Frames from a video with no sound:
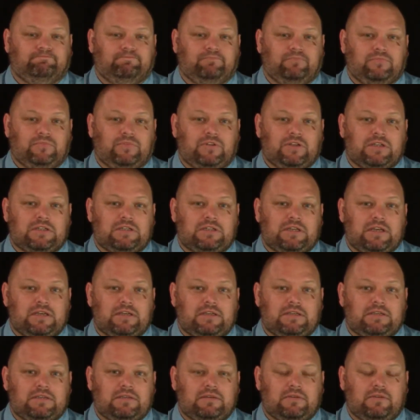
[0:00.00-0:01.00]
This
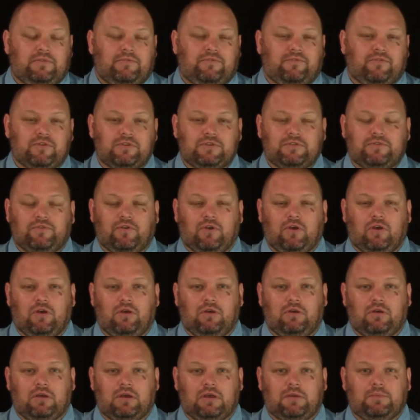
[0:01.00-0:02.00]
takes, first of
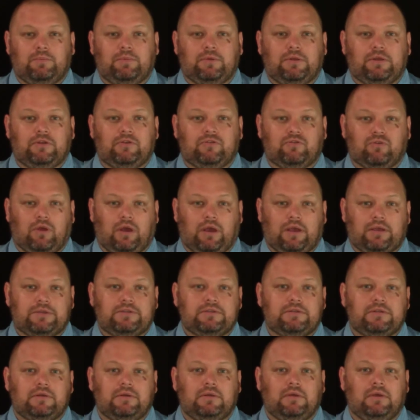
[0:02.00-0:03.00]
all, complete
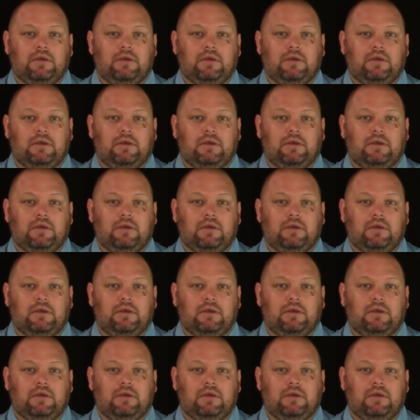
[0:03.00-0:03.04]
trust.